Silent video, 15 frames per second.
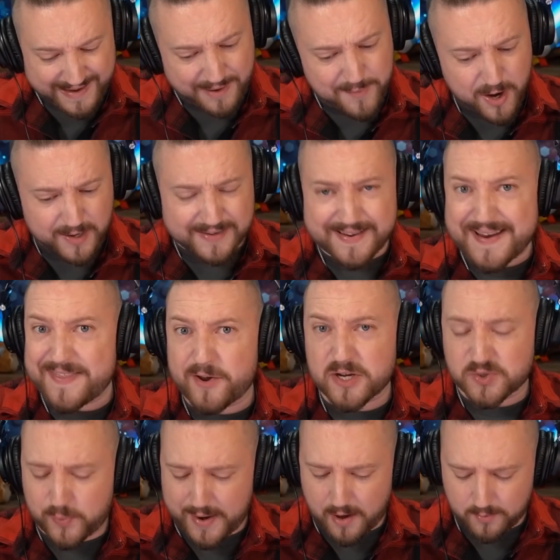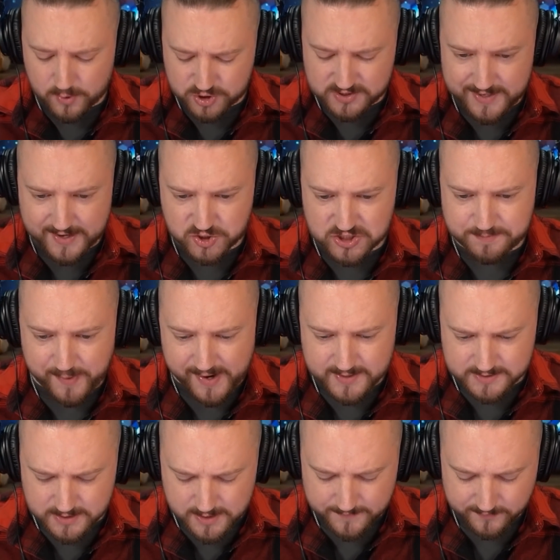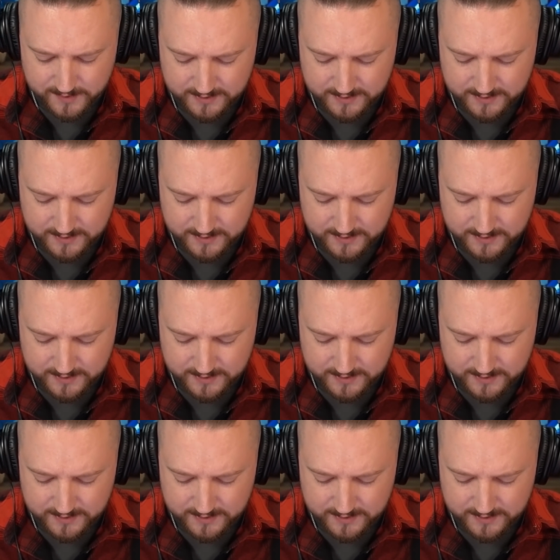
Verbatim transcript: And we've got a Knight in there as well, which is extra spicy.